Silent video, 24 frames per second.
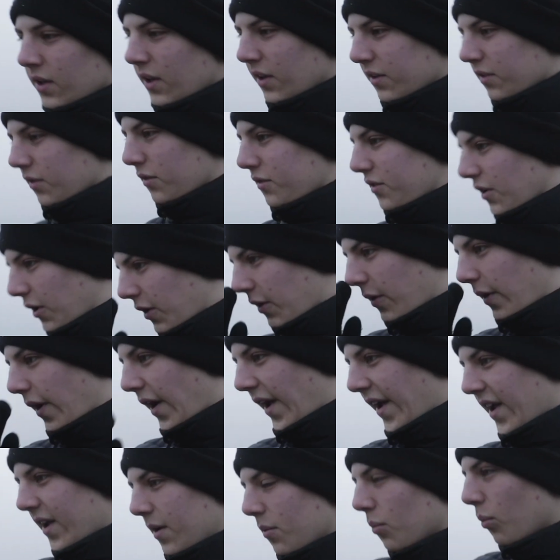There's also
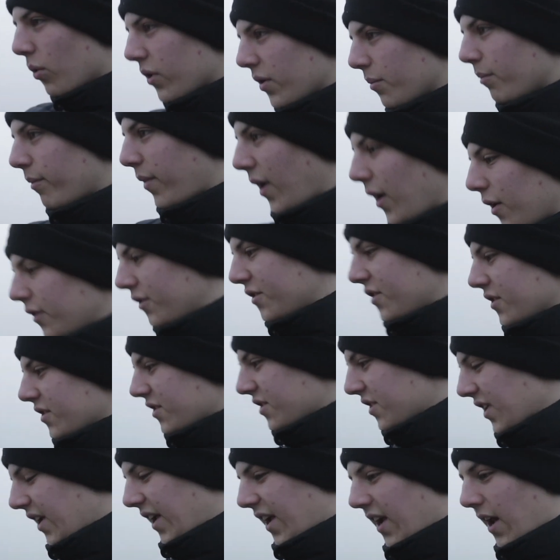a wooden post
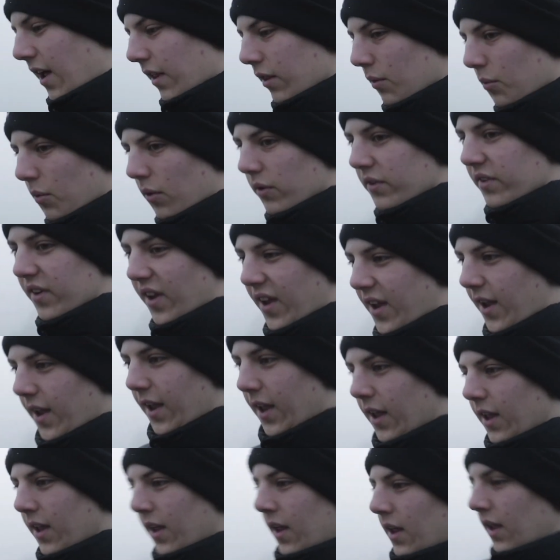just sticking out the water
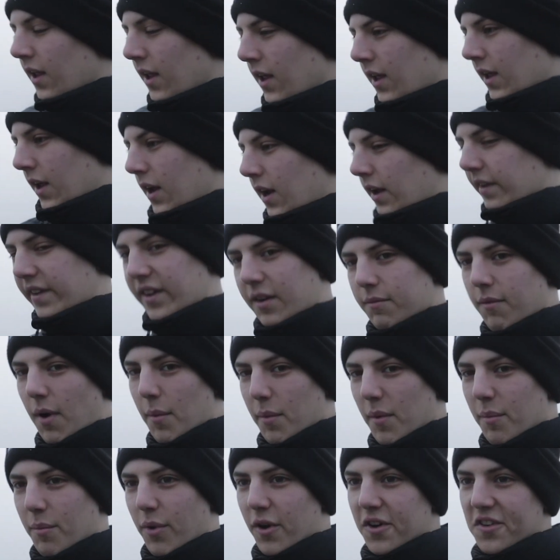here. I think I
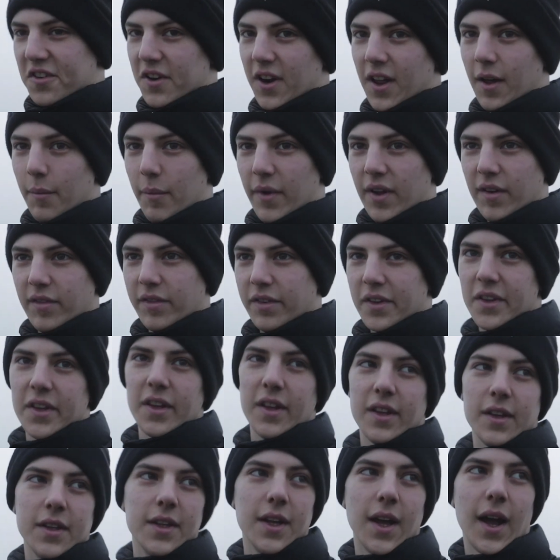might be pushing it a bit for
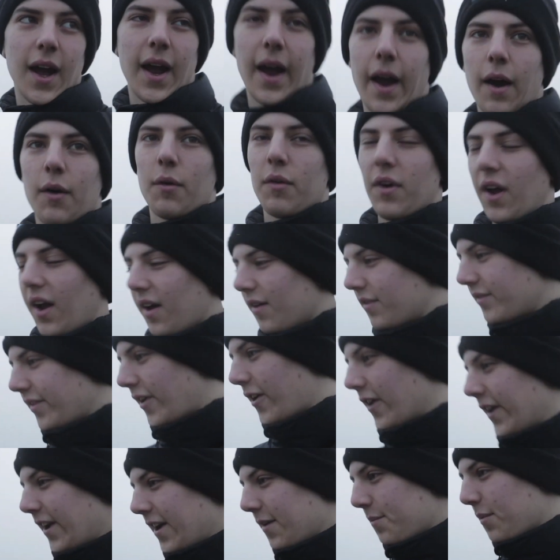the how, how
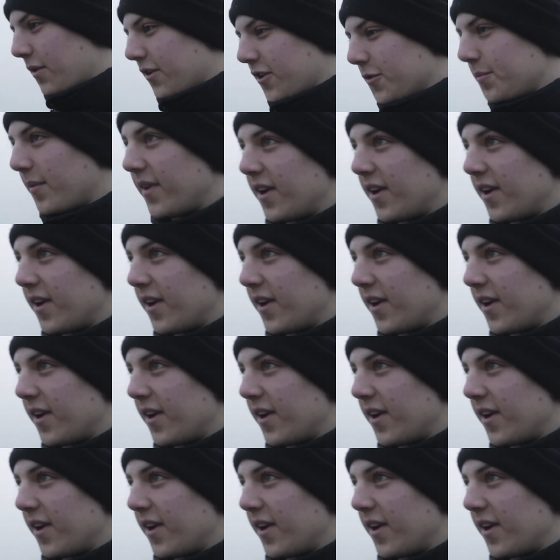far can you push